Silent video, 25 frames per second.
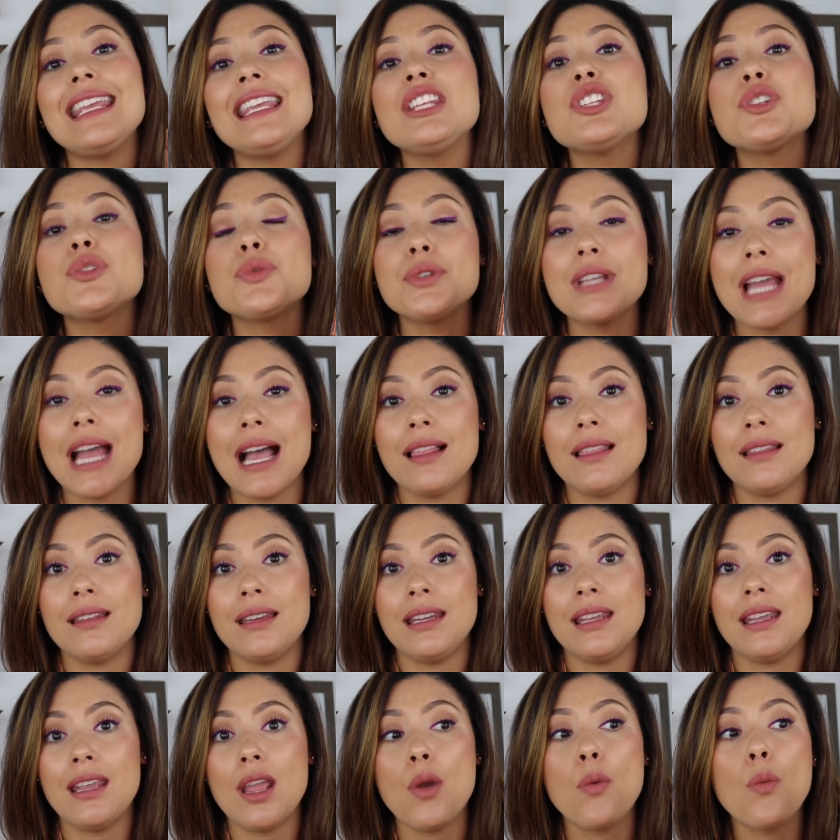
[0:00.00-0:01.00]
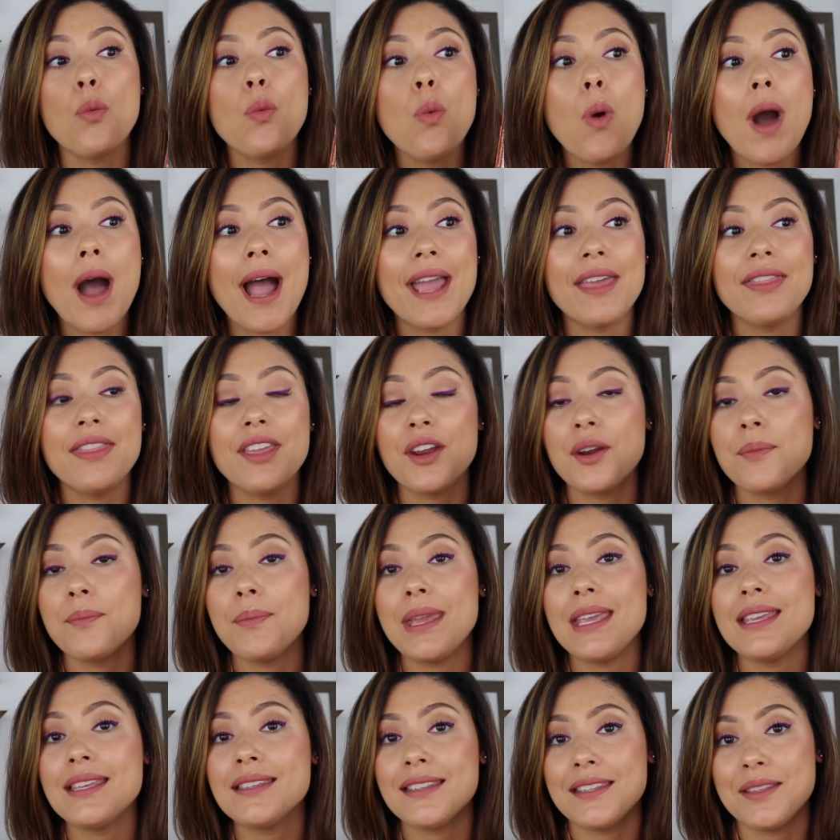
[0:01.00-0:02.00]
each reality and why they are
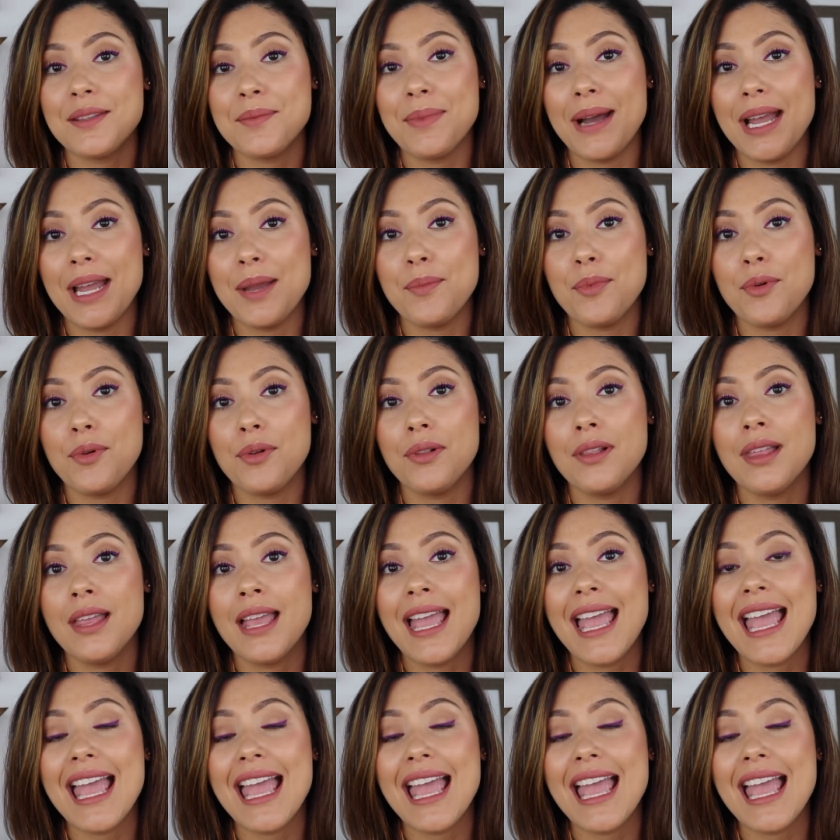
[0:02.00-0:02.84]
based in the Bible